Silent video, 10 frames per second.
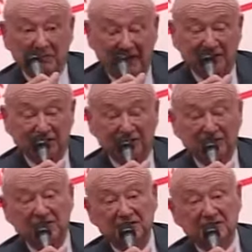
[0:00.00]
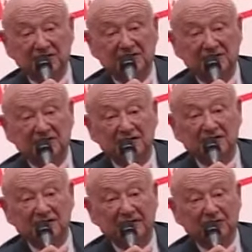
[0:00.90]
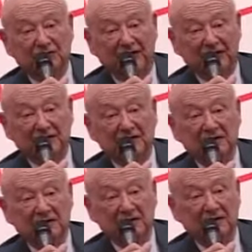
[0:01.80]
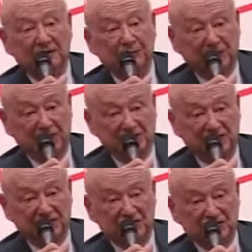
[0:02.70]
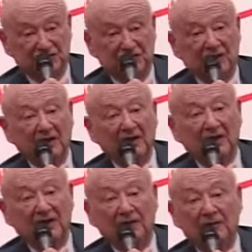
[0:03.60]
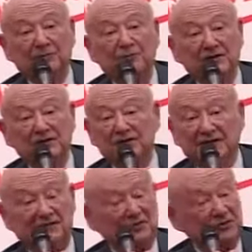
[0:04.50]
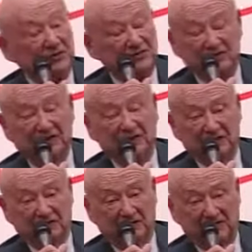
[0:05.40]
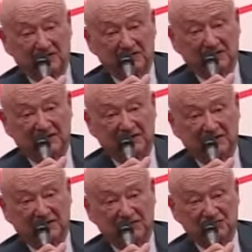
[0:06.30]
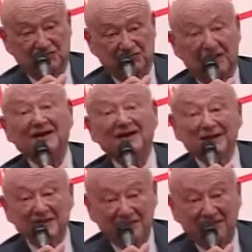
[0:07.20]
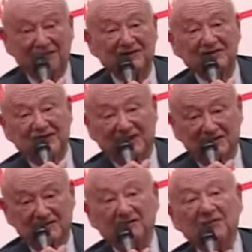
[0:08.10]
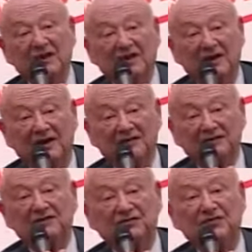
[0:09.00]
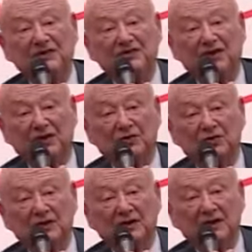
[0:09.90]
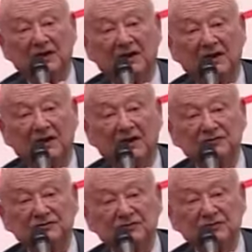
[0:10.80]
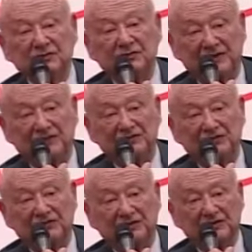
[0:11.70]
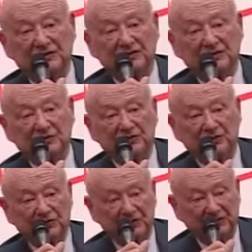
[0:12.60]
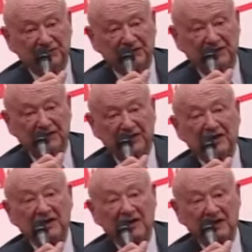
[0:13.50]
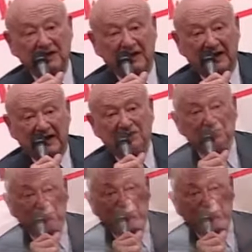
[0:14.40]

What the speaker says: in my judgment, Democratic presidents. Bill Clinton, who was very good on the state of Israel, nevertheless didn't veto resolutions which were unfair and